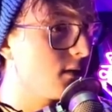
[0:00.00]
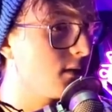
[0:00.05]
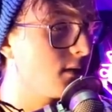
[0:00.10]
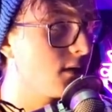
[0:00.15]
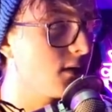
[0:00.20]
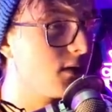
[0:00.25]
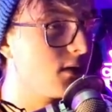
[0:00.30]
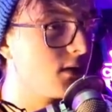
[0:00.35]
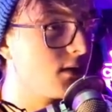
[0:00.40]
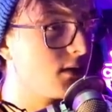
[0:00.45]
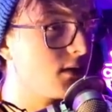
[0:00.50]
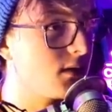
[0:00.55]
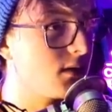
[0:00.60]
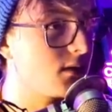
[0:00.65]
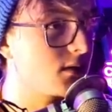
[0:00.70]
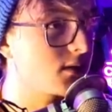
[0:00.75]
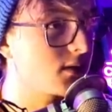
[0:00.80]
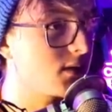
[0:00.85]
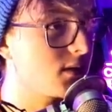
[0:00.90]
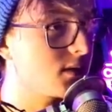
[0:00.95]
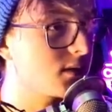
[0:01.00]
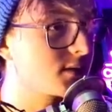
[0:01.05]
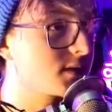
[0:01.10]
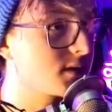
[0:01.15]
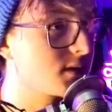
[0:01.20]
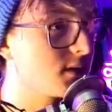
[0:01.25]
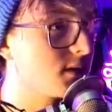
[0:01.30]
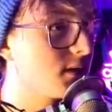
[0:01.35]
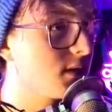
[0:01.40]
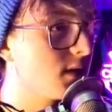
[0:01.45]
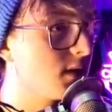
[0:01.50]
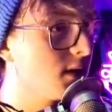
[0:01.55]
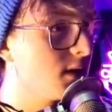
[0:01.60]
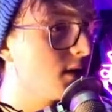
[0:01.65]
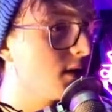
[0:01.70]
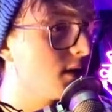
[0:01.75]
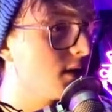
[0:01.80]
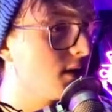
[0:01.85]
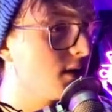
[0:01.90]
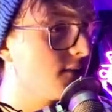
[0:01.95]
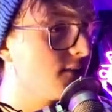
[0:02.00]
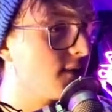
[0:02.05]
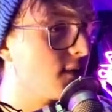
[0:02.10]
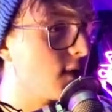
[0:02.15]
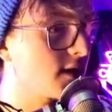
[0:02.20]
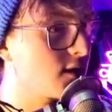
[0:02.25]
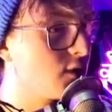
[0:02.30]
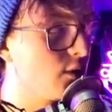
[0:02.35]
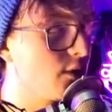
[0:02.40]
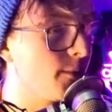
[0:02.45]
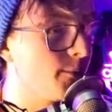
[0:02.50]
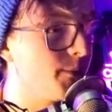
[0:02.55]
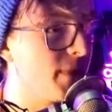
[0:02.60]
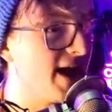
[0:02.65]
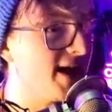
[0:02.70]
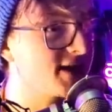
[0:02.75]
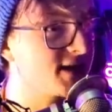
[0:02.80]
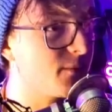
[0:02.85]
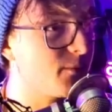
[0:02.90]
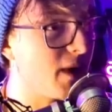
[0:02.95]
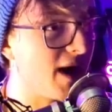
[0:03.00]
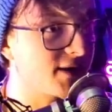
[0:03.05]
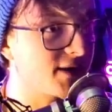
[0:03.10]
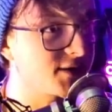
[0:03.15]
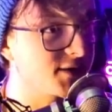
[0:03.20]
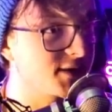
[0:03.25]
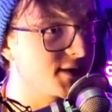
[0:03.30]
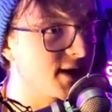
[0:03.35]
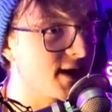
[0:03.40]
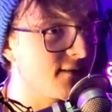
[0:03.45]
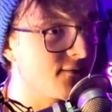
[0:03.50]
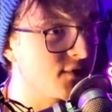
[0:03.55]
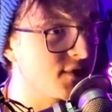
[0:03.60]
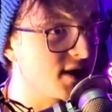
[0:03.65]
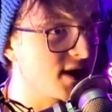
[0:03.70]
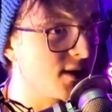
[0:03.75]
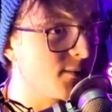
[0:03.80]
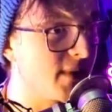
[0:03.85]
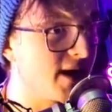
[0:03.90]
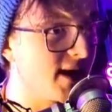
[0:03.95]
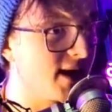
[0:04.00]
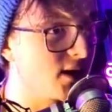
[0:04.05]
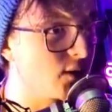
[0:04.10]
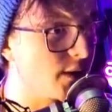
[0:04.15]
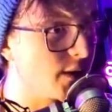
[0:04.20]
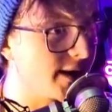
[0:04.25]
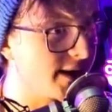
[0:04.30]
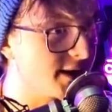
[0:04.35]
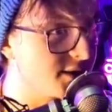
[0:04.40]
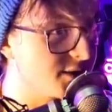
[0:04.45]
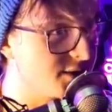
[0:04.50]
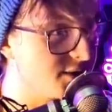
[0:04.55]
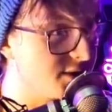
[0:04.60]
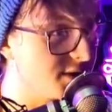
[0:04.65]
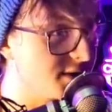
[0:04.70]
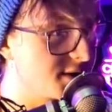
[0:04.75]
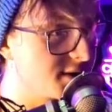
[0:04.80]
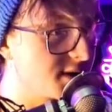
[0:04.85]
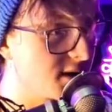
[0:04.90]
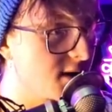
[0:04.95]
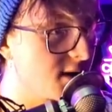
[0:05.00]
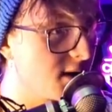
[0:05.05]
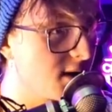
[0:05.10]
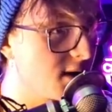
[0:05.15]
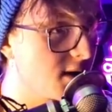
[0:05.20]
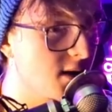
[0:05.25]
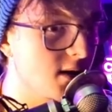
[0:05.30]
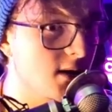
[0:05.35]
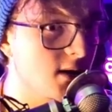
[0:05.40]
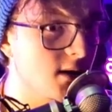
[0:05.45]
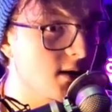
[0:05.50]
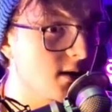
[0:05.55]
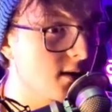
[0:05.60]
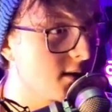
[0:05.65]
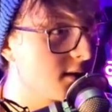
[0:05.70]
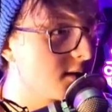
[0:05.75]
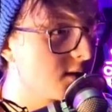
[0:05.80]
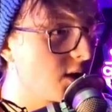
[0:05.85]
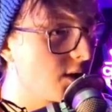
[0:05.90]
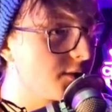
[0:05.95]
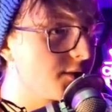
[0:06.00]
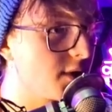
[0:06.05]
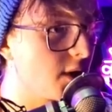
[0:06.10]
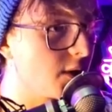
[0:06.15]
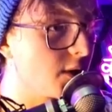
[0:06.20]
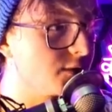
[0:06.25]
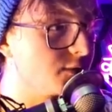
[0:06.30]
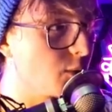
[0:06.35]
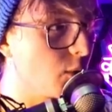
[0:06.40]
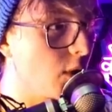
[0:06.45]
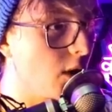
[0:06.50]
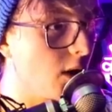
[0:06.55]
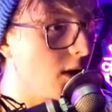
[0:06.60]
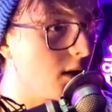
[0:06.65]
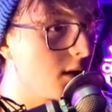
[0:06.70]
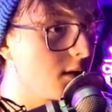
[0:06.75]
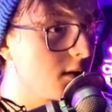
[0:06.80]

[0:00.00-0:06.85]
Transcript: Oh, God. I feel like all the pitter-patters and everything I'm hearing is just... God knows what.